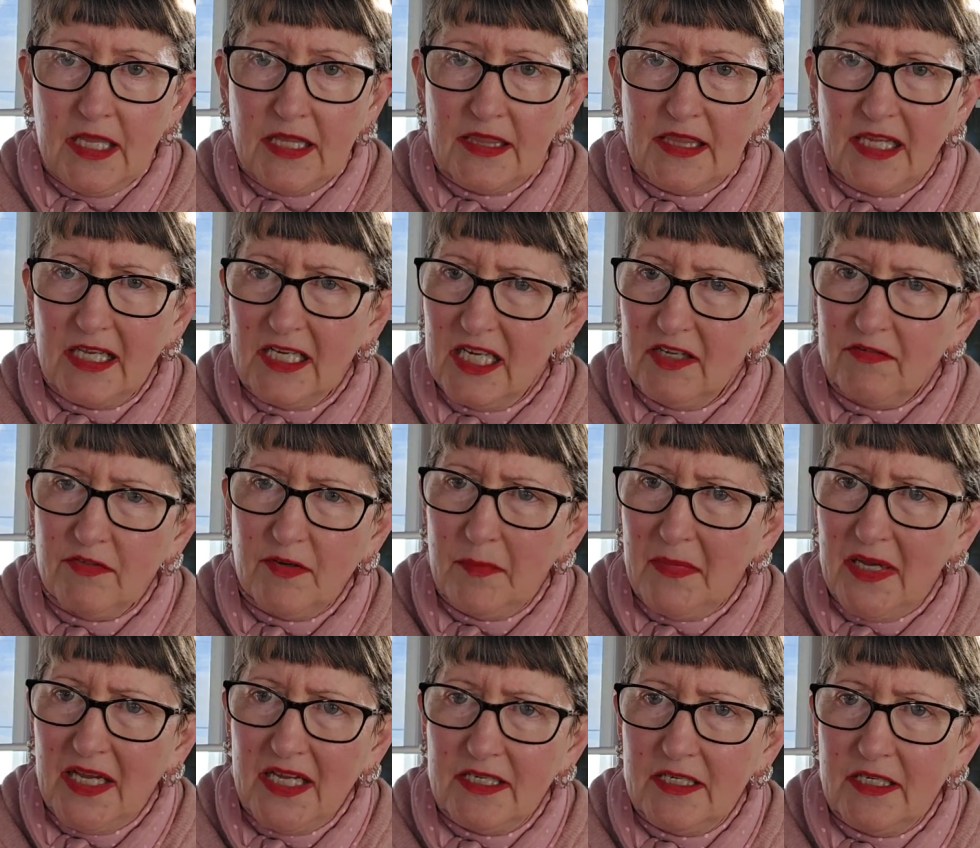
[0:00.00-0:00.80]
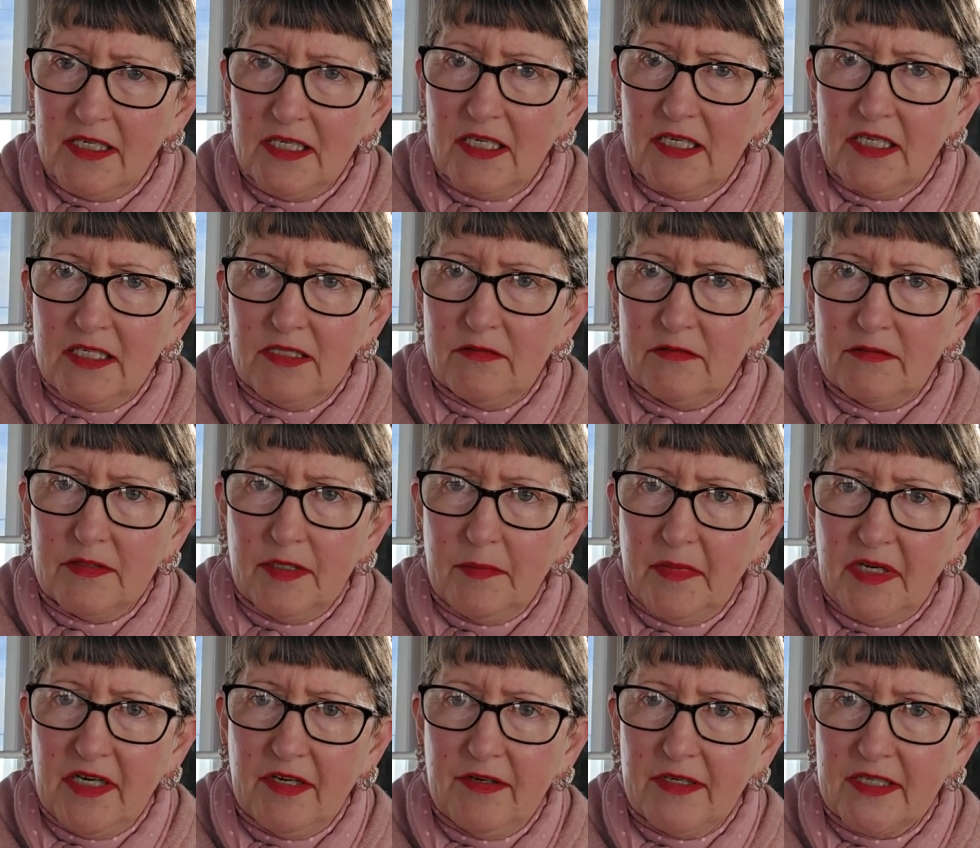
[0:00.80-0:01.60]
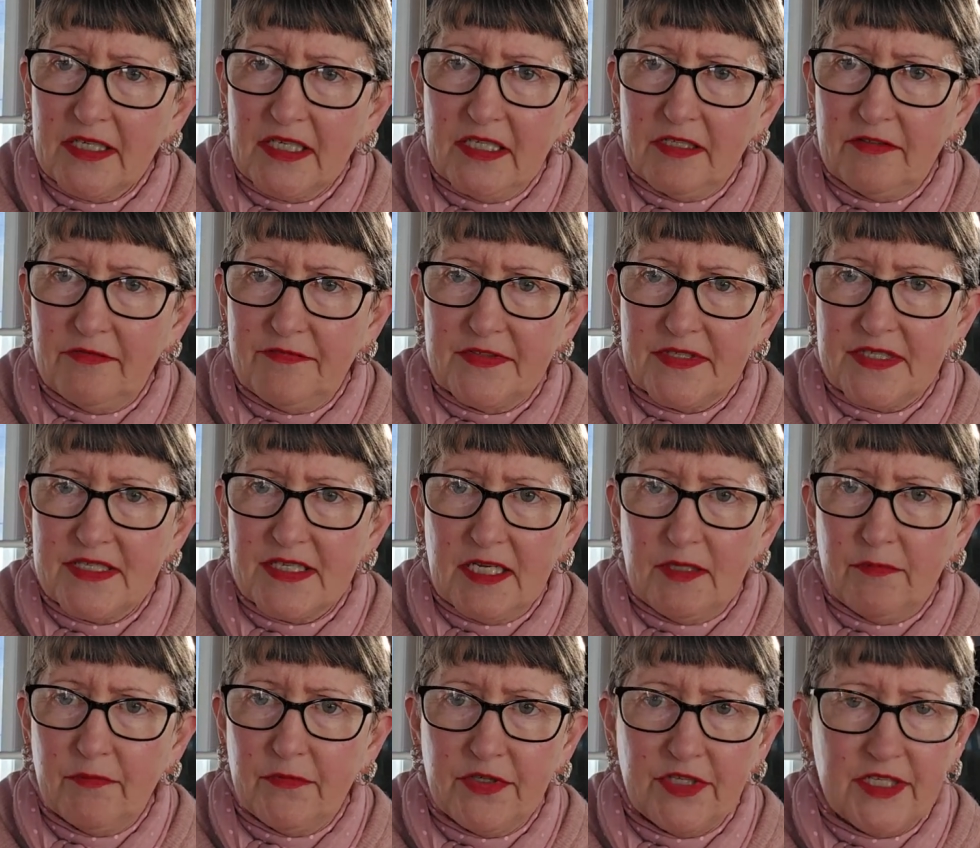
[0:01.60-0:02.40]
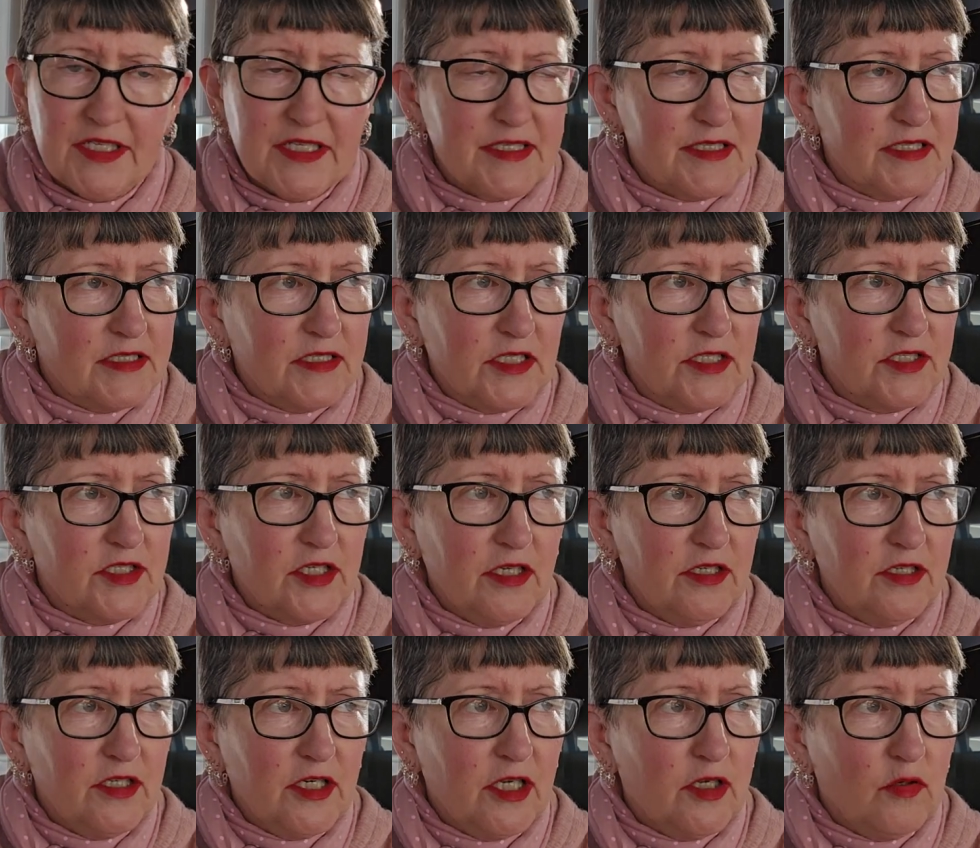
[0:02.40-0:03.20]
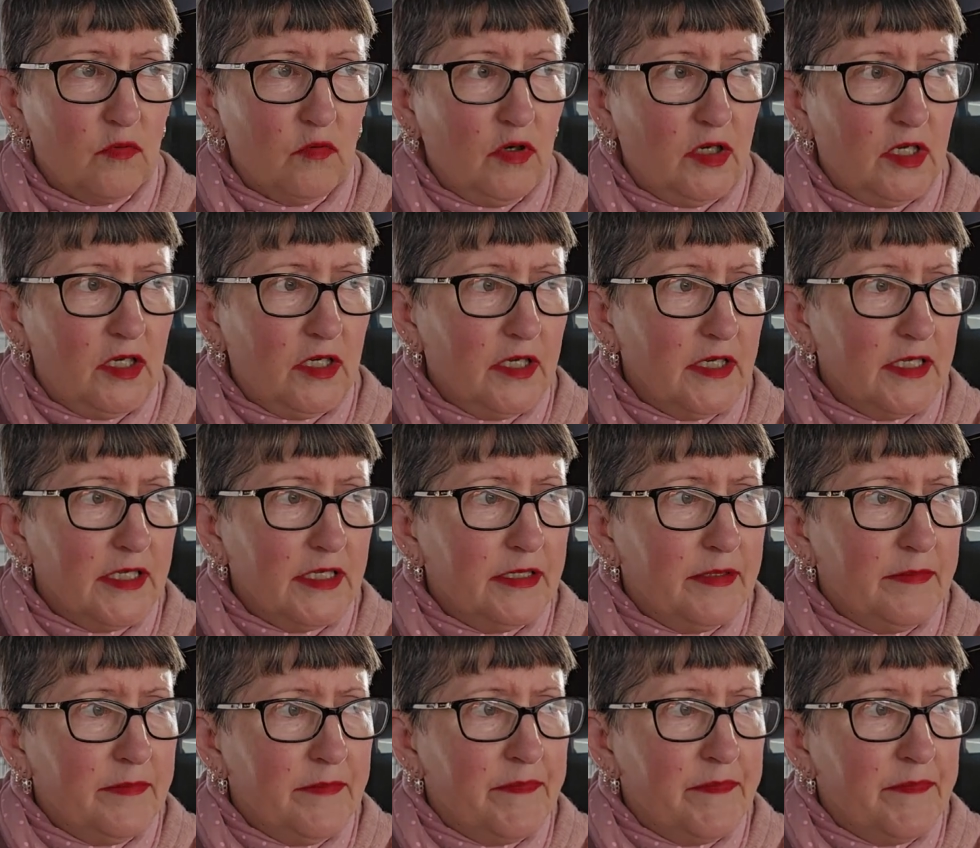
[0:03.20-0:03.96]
they never made it in America for some reason I don't know why